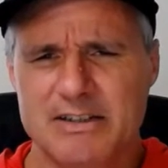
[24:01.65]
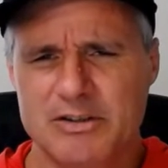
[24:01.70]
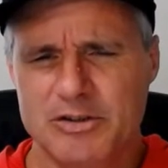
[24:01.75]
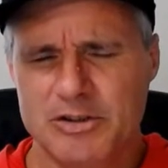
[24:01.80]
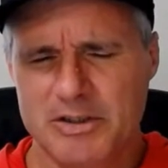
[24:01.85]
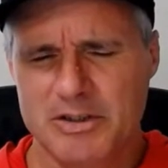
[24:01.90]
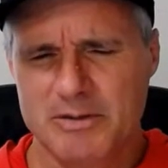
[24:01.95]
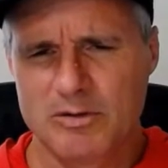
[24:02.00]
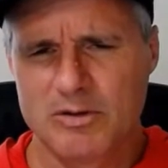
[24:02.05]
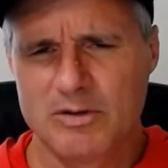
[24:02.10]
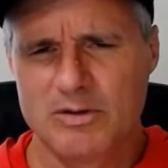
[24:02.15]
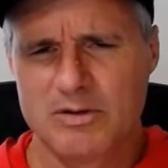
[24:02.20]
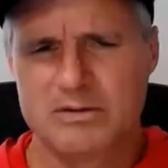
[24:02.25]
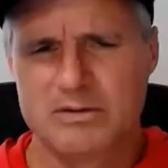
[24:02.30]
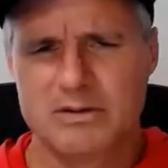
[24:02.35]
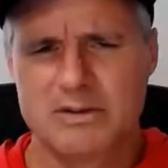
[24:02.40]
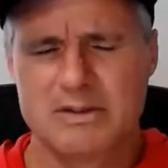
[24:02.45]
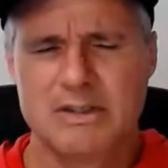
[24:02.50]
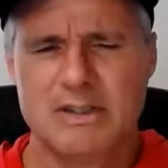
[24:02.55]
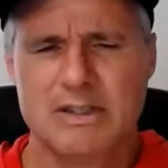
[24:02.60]
It's Jeep
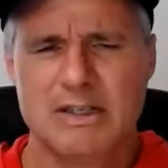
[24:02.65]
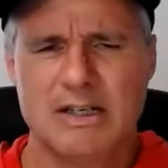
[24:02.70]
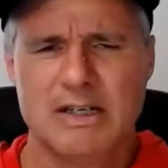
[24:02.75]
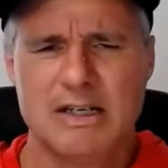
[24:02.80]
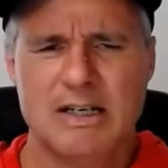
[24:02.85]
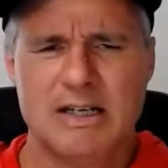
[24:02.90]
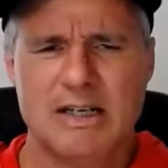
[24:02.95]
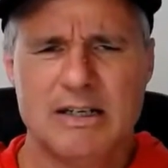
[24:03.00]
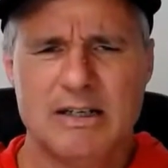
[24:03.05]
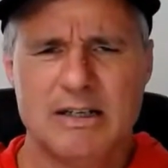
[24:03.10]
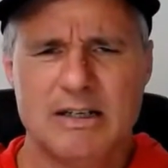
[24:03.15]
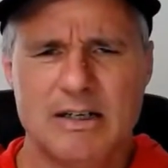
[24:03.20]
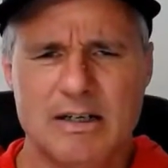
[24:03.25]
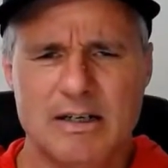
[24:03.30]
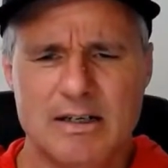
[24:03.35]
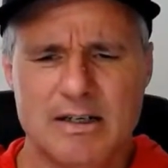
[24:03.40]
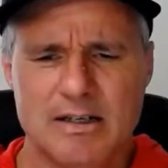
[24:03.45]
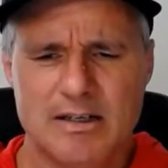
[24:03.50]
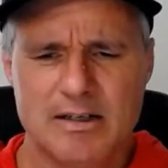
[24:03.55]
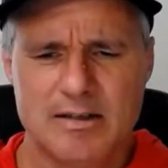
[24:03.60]
roads.
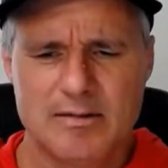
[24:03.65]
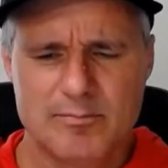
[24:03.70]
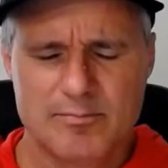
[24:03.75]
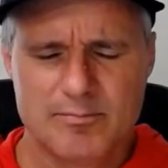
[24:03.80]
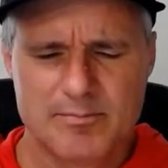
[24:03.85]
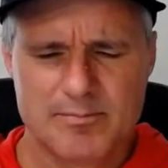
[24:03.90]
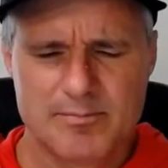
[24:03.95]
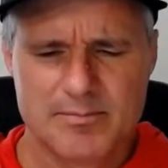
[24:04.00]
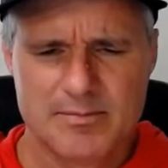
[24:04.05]
So